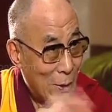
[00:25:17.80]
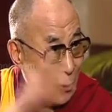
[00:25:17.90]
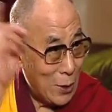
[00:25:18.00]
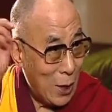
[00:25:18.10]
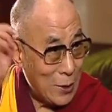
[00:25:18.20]

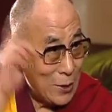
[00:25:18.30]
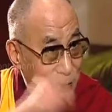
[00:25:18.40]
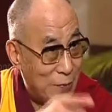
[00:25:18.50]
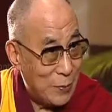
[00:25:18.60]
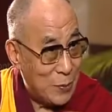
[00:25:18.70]

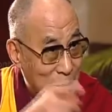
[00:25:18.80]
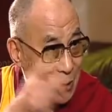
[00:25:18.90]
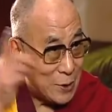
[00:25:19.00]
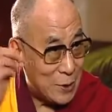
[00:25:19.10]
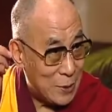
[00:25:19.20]

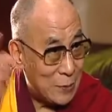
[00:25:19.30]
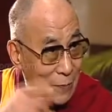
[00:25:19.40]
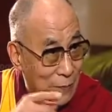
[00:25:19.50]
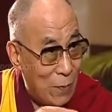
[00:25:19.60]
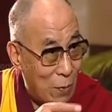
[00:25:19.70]

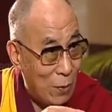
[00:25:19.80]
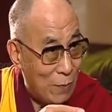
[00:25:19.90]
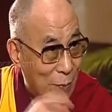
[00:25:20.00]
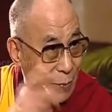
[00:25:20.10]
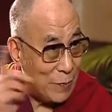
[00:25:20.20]

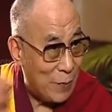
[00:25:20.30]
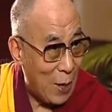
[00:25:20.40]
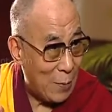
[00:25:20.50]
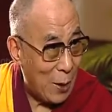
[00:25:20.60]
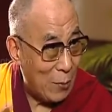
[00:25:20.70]

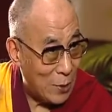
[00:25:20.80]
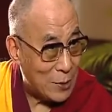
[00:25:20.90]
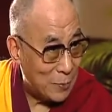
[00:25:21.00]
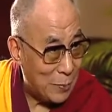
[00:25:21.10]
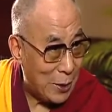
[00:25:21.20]
1954-55, I was
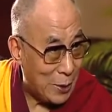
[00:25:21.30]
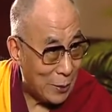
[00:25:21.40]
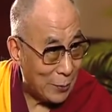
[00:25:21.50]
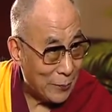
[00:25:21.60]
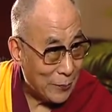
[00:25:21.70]
in
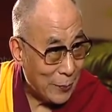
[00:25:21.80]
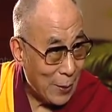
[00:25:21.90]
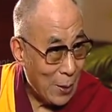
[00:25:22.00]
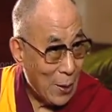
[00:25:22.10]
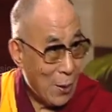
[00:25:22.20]
Peking.
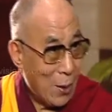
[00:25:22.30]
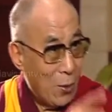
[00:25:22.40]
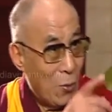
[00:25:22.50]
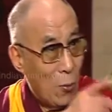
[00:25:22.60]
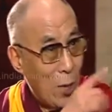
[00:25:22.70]

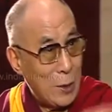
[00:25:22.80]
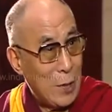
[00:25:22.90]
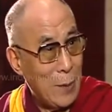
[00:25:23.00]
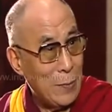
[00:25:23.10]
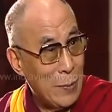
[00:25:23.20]
One
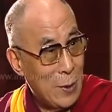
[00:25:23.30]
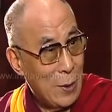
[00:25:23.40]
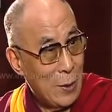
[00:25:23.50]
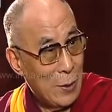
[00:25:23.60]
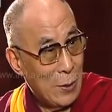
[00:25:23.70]
time,
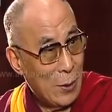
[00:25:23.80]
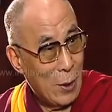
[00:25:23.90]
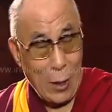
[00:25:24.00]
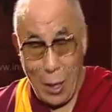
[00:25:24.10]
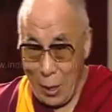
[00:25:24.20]

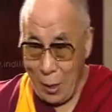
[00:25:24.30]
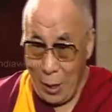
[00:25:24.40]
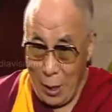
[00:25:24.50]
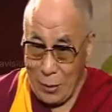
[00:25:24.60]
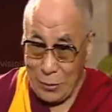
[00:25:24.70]

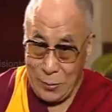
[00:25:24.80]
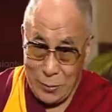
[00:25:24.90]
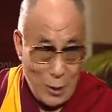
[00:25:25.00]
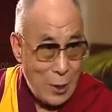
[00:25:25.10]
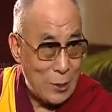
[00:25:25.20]
I sort
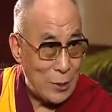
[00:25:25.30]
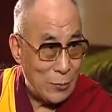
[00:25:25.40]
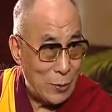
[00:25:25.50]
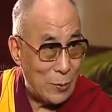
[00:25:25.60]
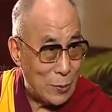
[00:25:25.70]
of relation
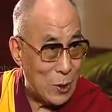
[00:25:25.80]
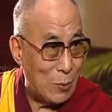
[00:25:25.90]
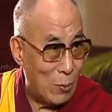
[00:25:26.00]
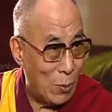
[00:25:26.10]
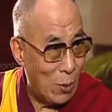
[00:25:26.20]
with
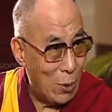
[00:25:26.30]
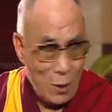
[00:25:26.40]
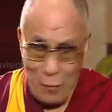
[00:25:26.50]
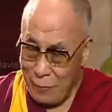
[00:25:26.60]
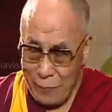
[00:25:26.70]
Chairman Mao,
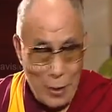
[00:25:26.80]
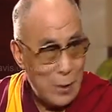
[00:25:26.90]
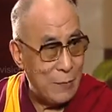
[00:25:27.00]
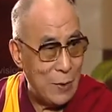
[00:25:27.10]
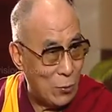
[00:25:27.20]

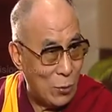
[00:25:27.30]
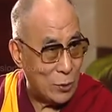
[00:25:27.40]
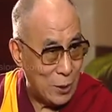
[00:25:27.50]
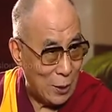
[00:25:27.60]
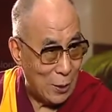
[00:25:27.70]
very, very
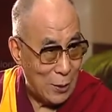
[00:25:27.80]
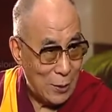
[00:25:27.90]
cordial.